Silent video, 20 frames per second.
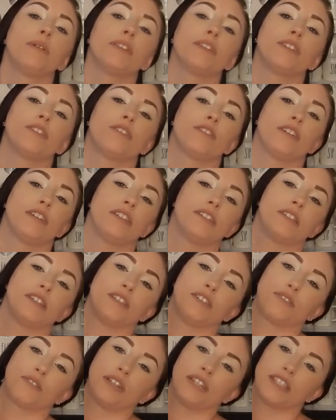bought the Treats,
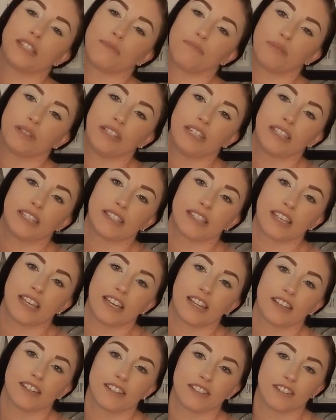Treats Please
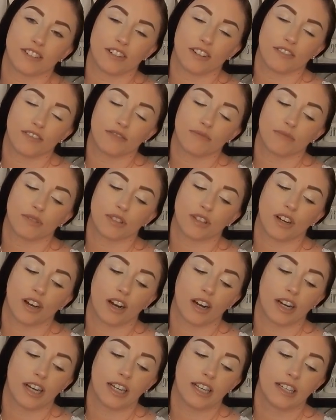canister off of
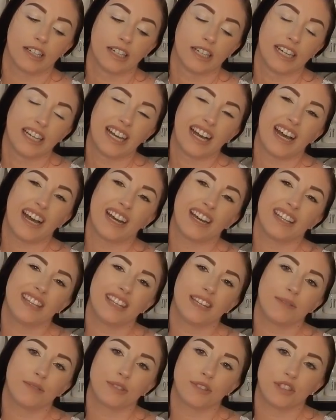Mercari. I didn't
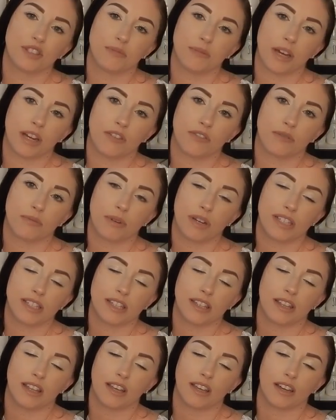think it was too bad of a price.
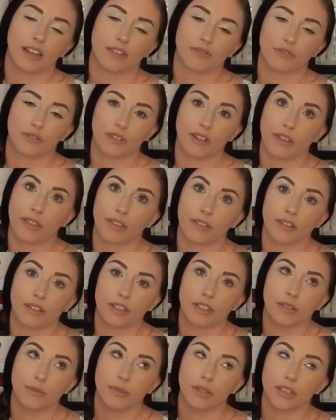I think I got it for like
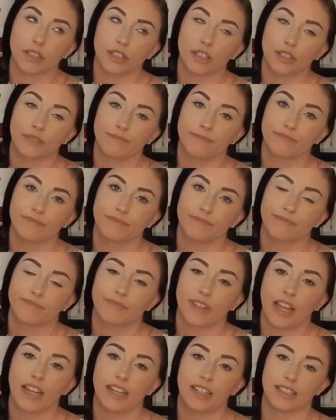30 which
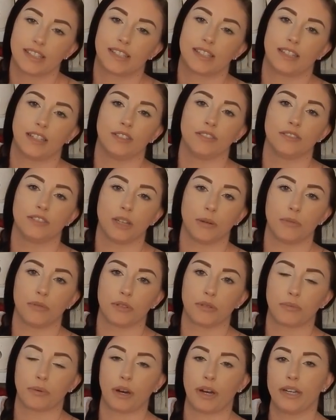is still
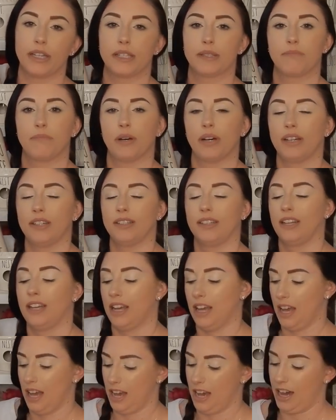double the price but
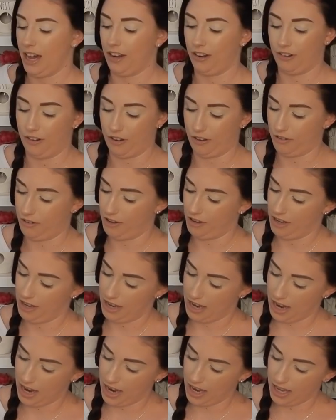I don't know.
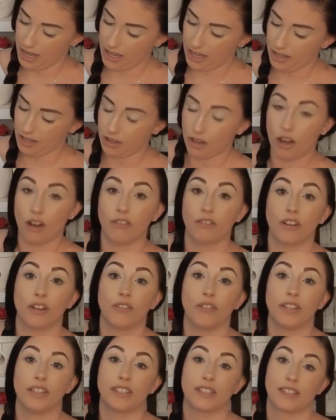I, oh
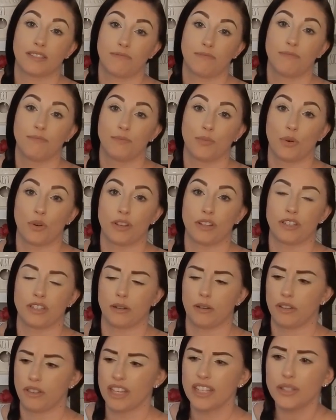no, it's more than
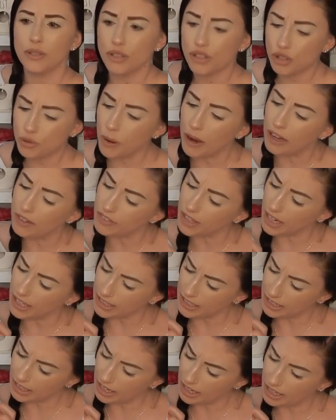dollars. This was twelve
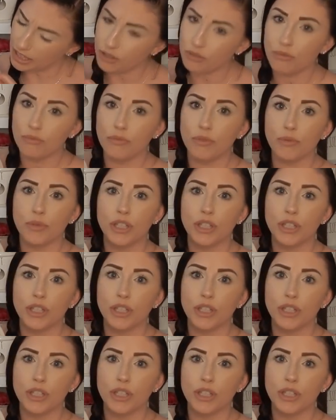ninety nine